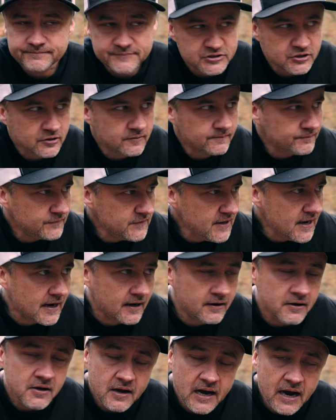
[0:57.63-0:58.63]
So,
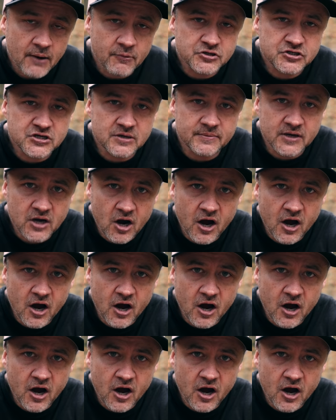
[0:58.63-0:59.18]
yeah, I want you to be